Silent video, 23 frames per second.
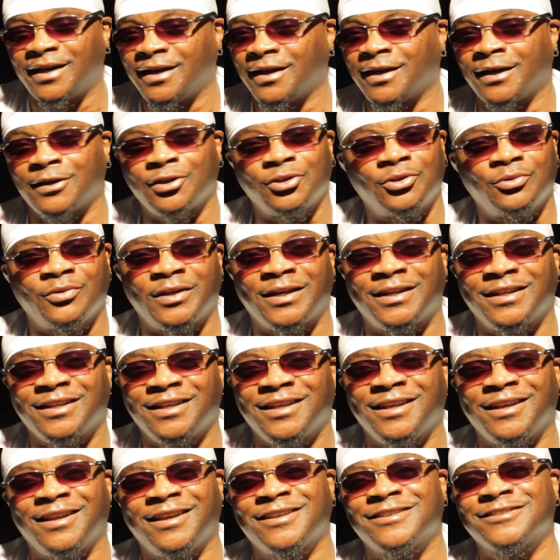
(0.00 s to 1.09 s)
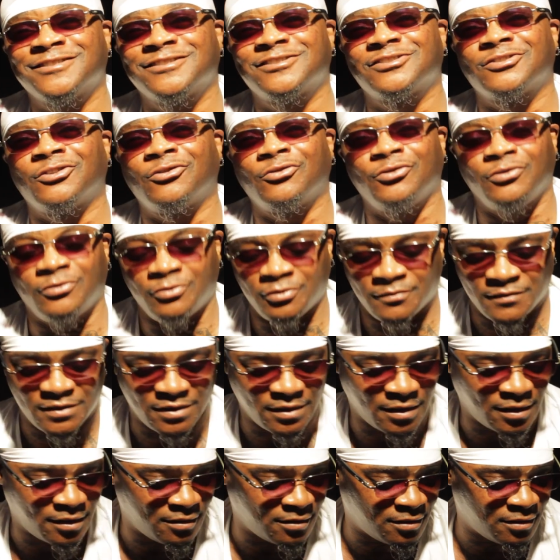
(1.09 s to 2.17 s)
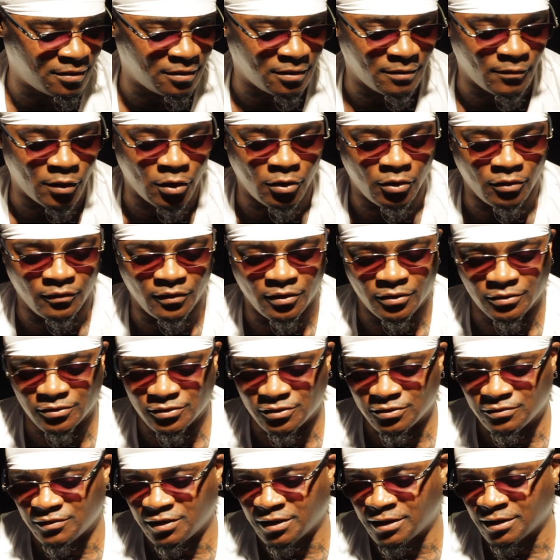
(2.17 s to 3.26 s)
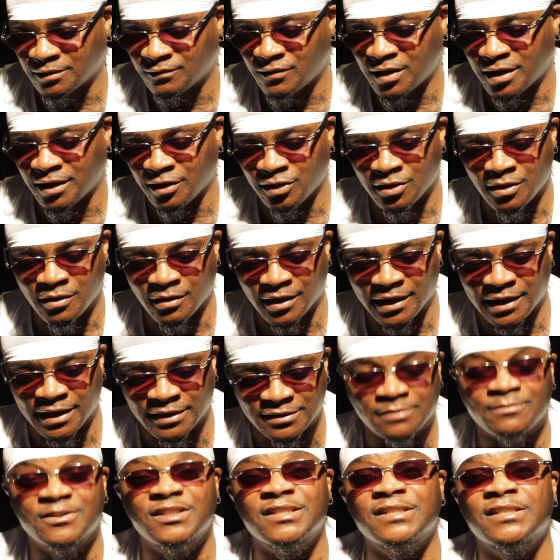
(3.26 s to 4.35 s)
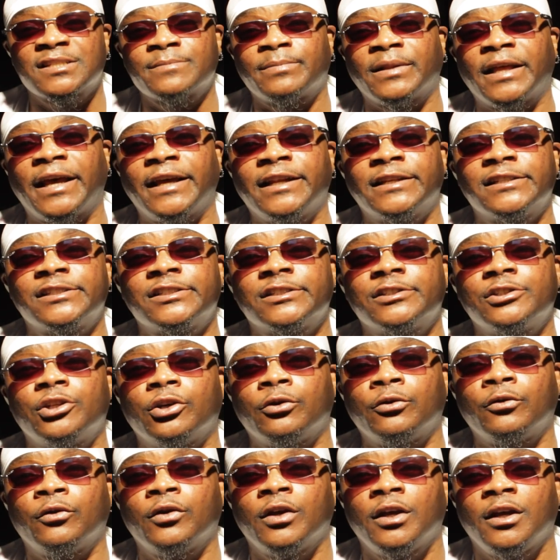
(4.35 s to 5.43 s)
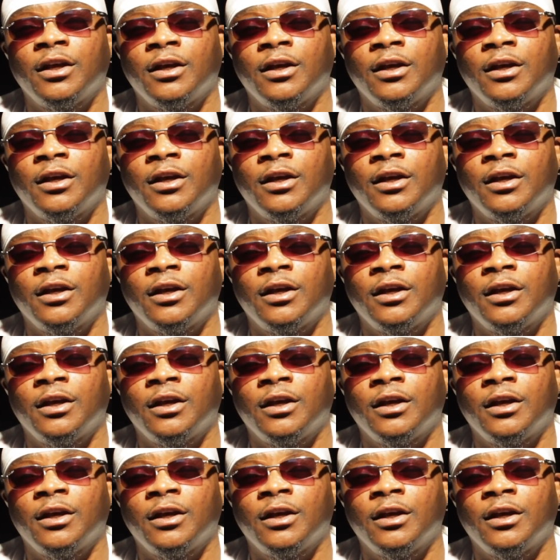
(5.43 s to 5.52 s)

I ain't got to do that again. So, you know what I'm saying? Um, all those who duck, man, y'all got some explaining to do.